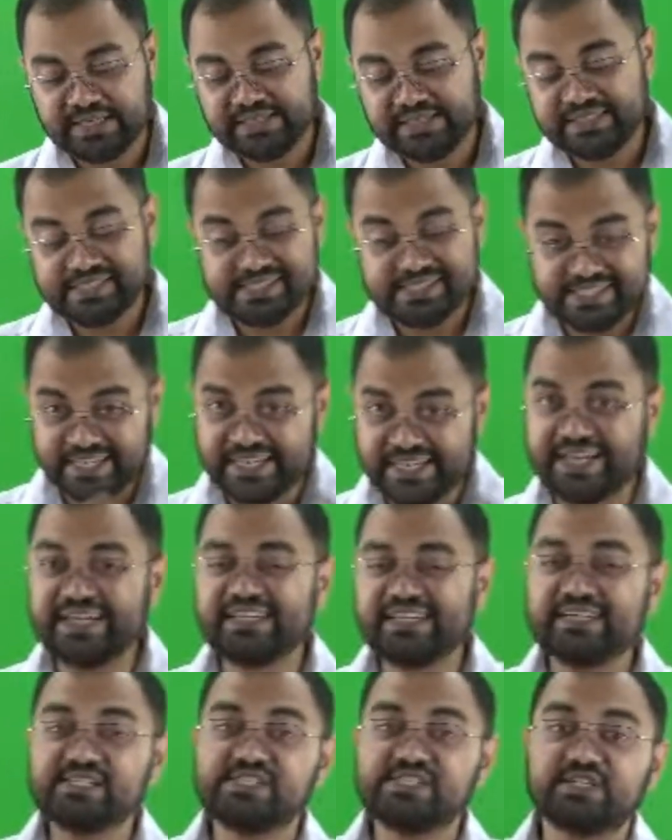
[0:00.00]
The second
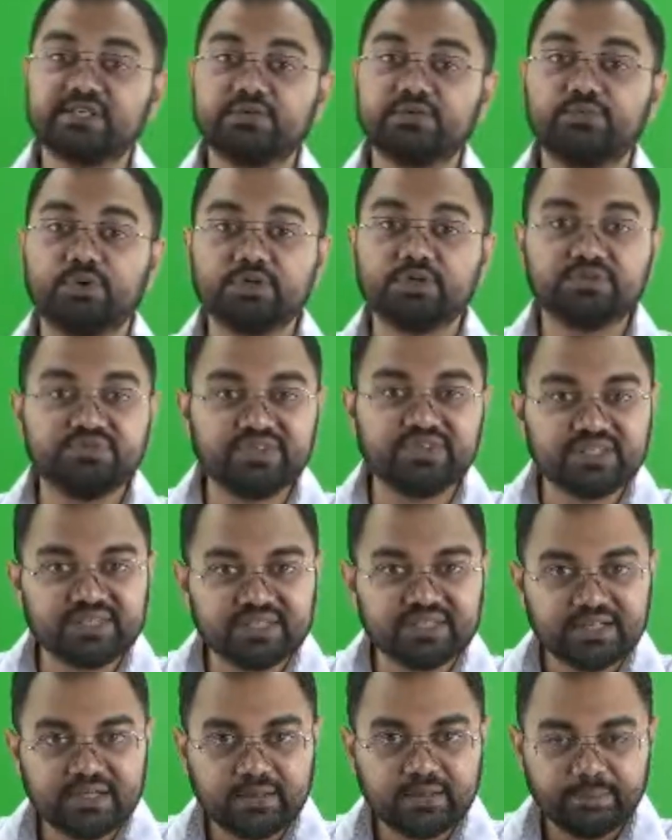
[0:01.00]
concern was with
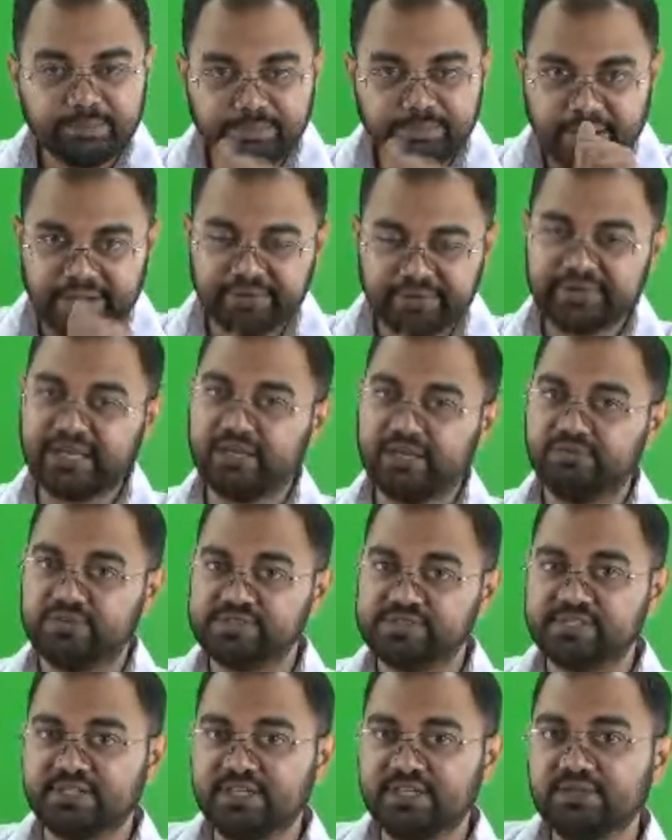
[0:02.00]

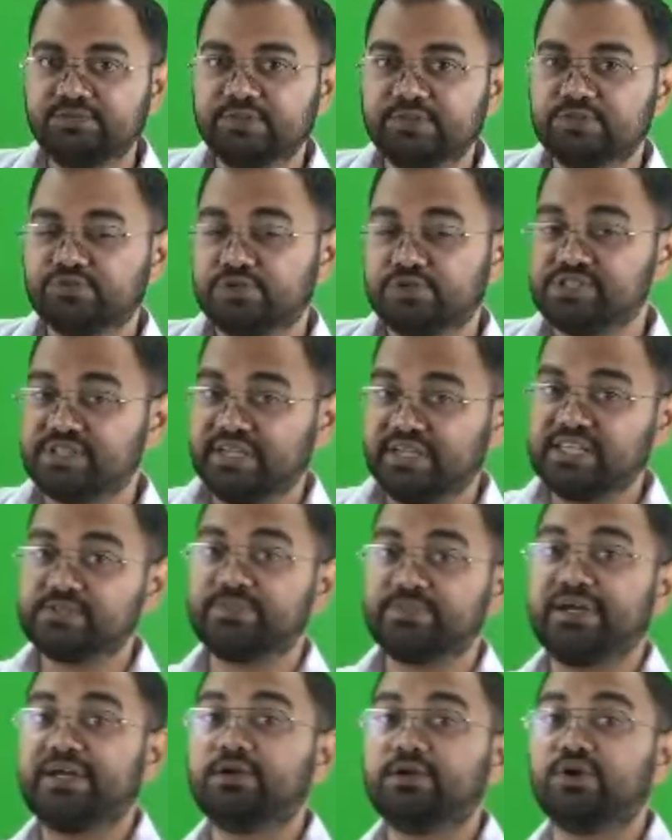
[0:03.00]
biodiversity, which was raised
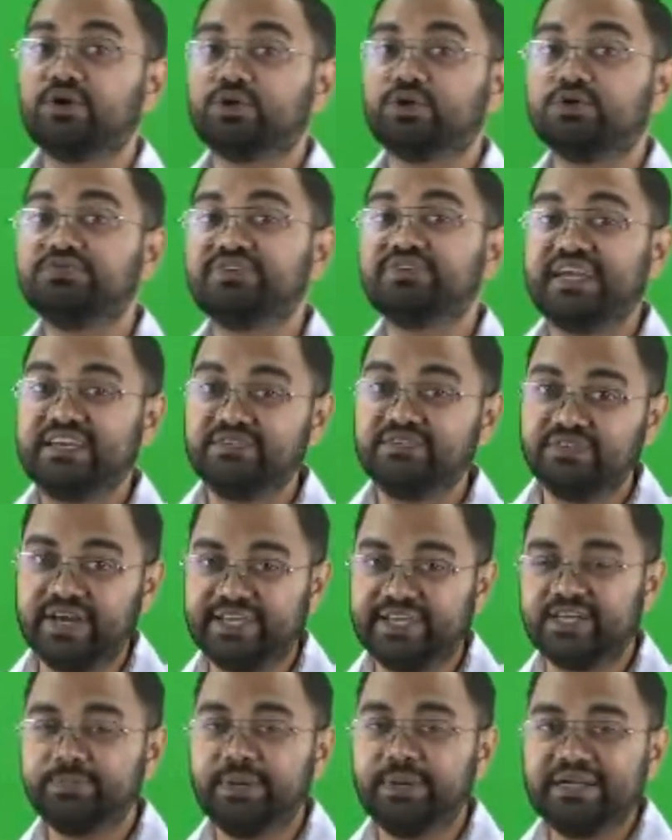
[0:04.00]
by a lot of
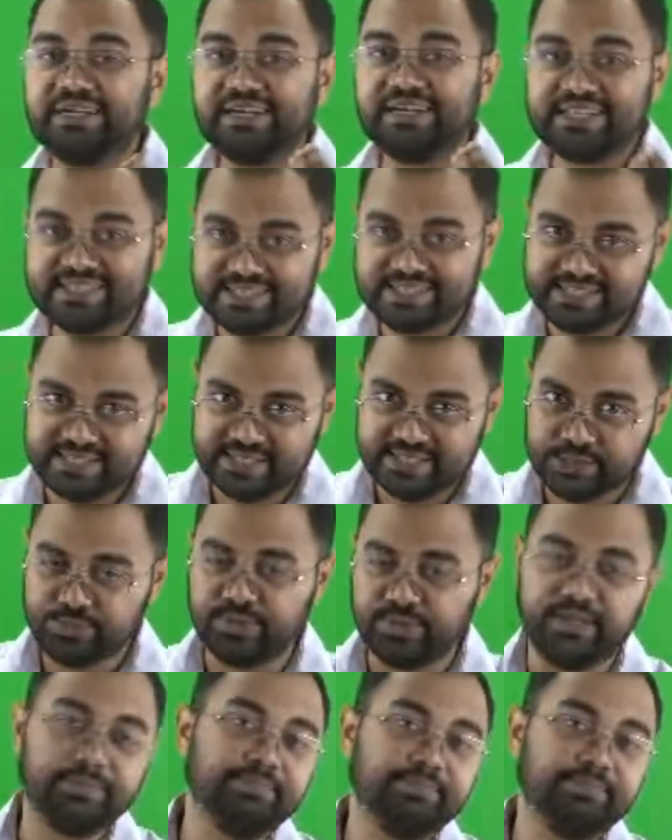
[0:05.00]
environmentalists as well.